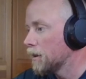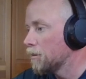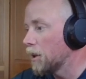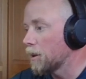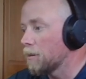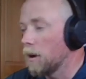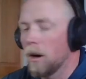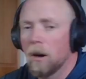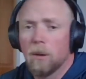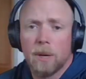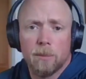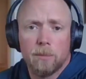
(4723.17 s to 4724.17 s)
Buck, Ro
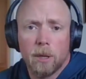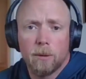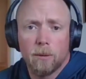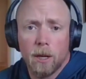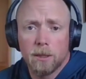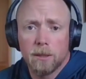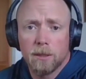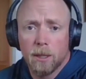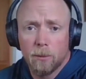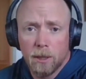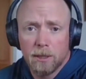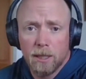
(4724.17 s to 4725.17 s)
oh man, Buck Rogers. I
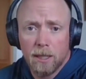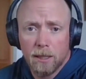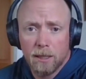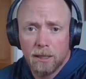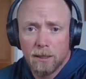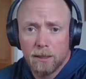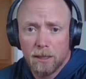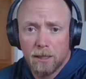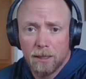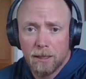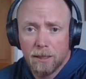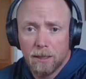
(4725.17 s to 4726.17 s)
watched that again as a
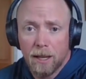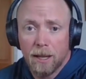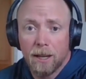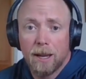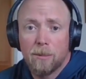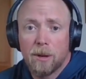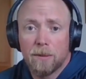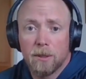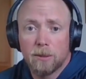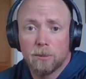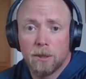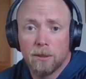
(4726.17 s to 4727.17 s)
kid. And how about
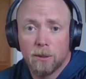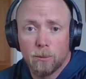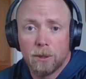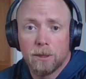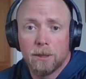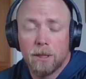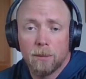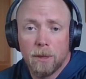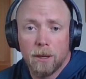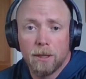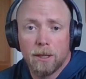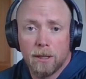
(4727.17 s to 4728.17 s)
this one, The Real
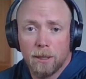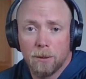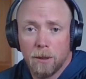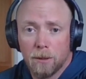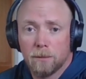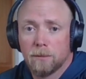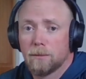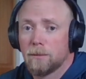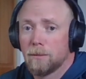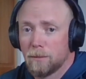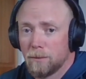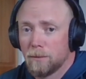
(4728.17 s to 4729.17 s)
American Hero
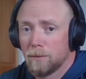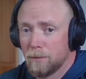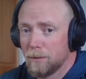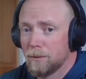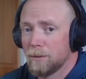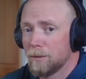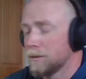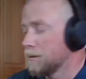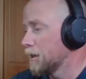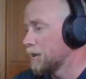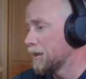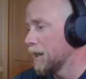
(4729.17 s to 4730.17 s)

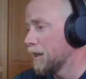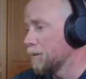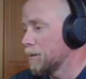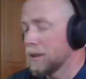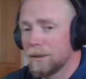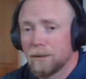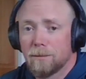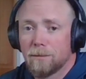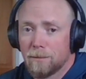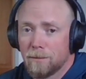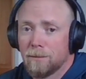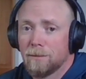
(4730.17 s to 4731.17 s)
that's dating me.
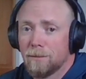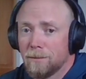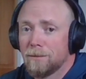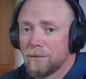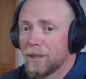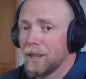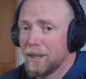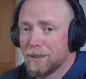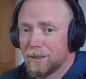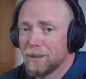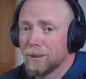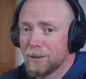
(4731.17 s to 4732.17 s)
I
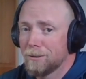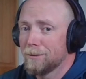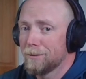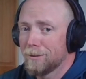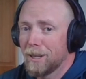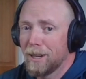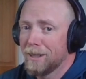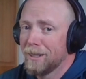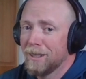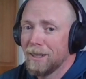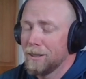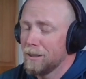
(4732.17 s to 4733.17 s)
still,
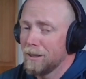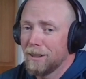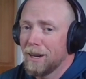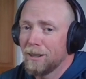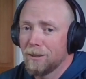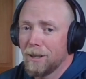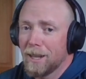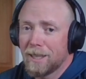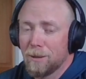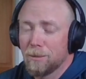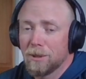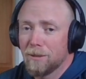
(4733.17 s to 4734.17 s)
I don't, I
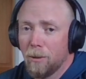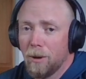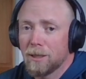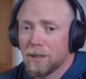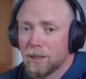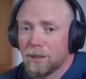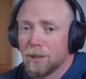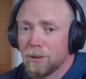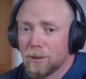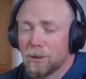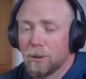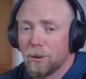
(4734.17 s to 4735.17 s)
can't believe I watched that show.
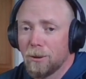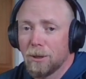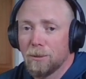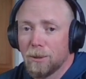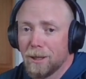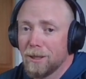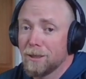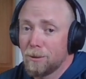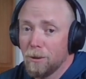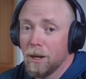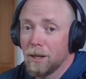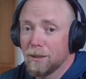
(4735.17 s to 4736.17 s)
It's so corny, but it's
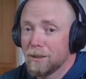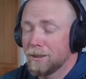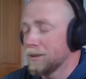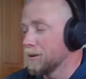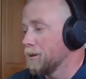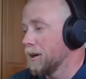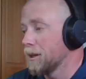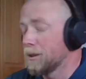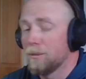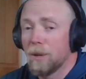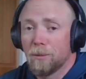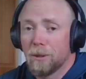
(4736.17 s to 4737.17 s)
great. It's still great.
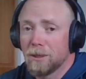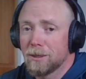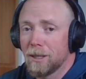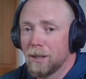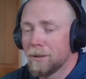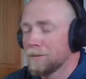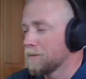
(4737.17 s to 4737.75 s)
Good memories there.